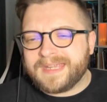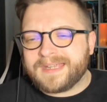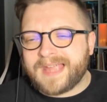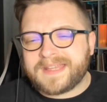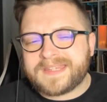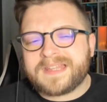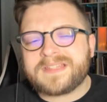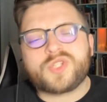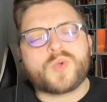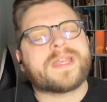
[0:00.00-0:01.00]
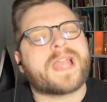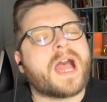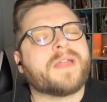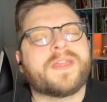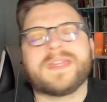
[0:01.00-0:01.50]
I decided to join
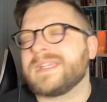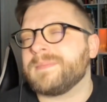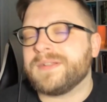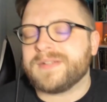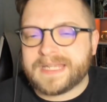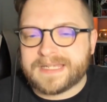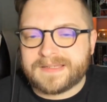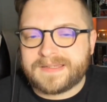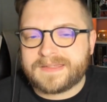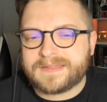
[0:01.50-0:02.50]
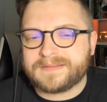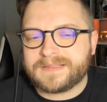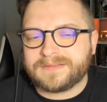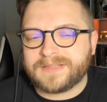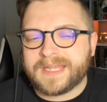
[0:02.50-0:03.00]
online communities
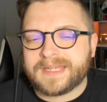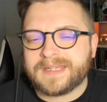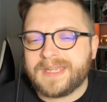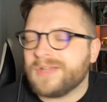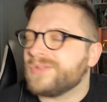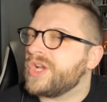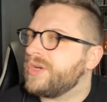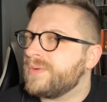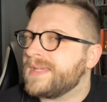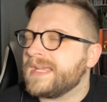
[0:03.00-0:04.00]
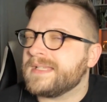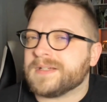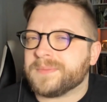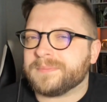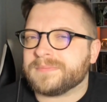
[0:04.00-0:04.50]
like Toho
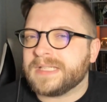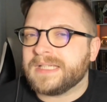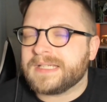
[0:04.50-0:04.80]
Kingdom,